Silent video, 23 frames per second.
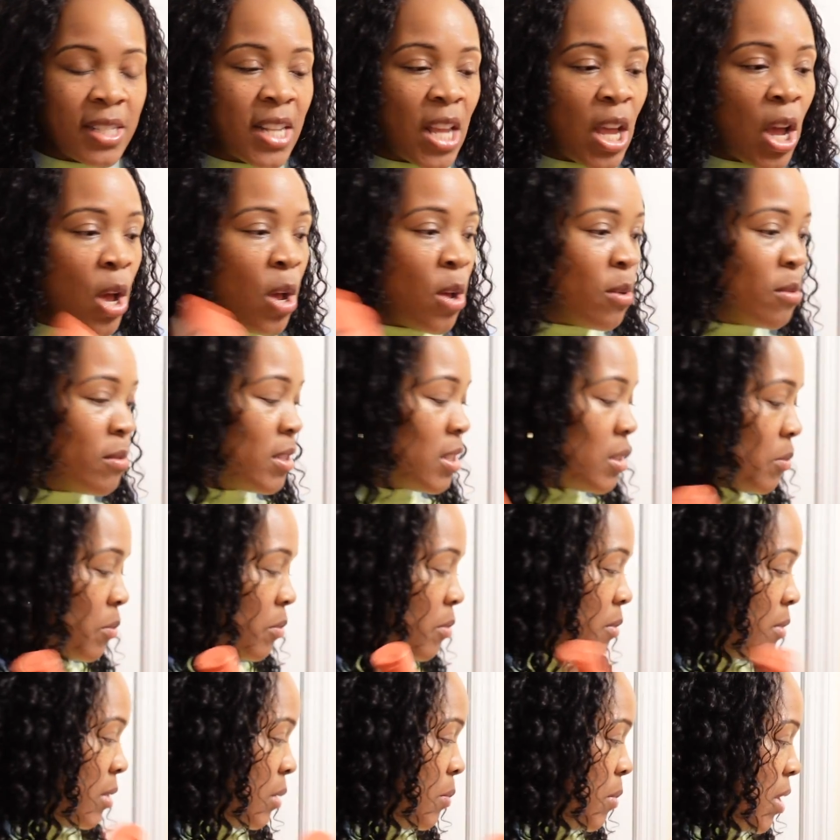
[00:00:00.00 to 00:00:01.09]
They all
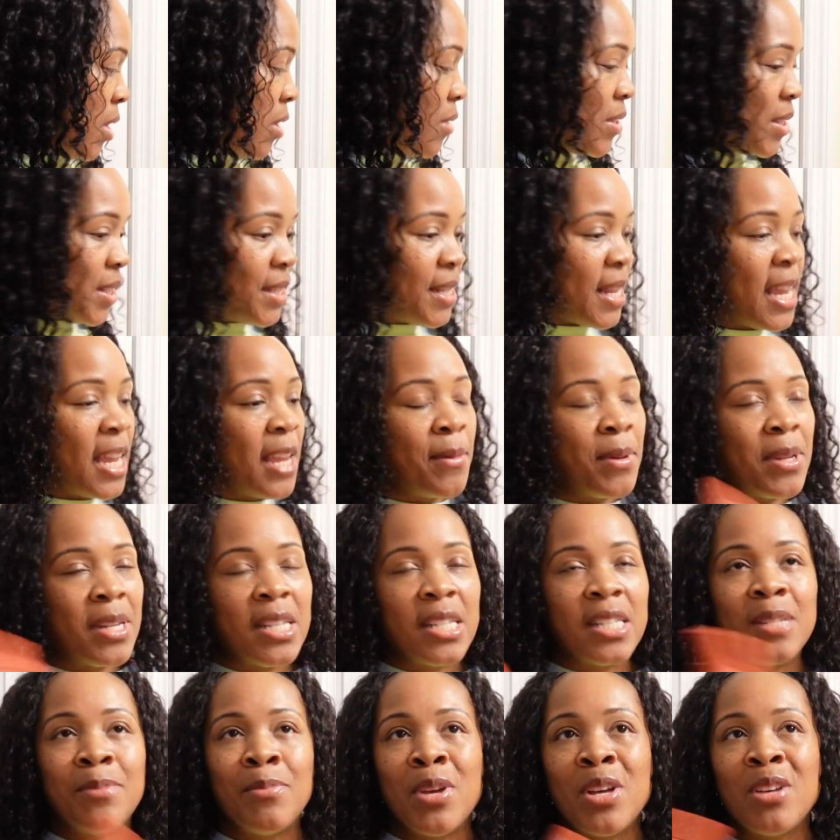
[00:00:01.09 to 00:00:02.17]
smell the same, and it
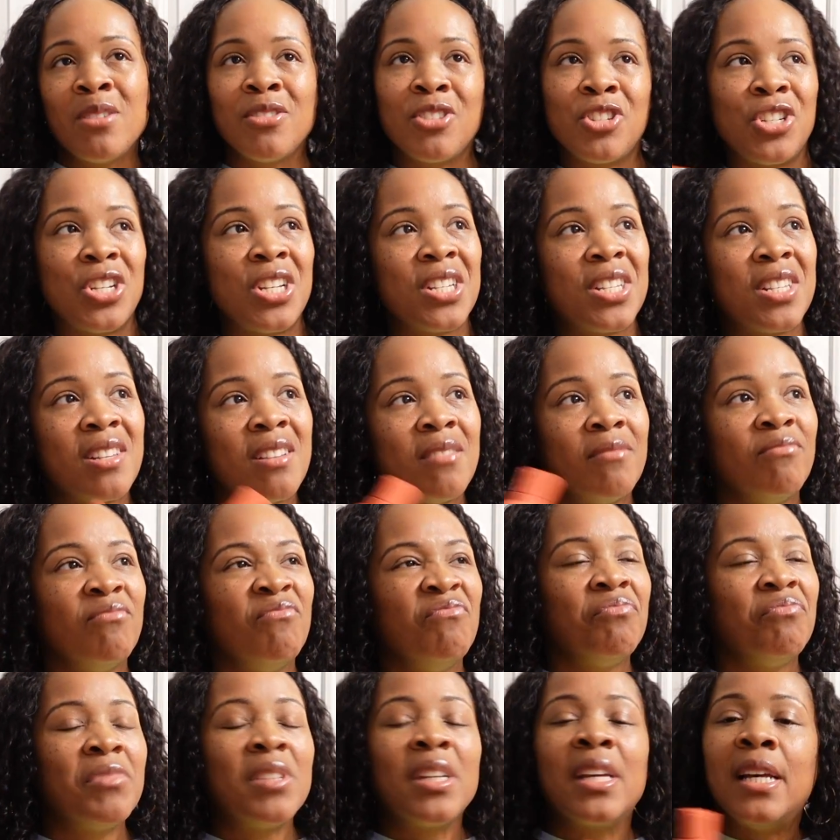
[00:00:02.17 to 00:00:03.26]
smells just
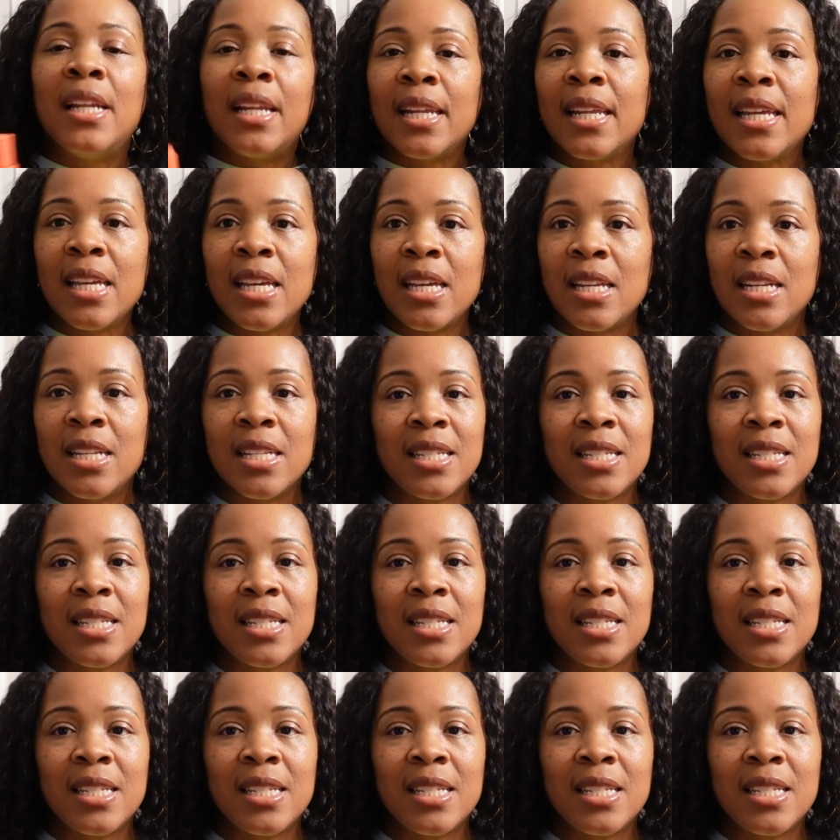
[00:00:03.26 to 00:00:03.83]
clean.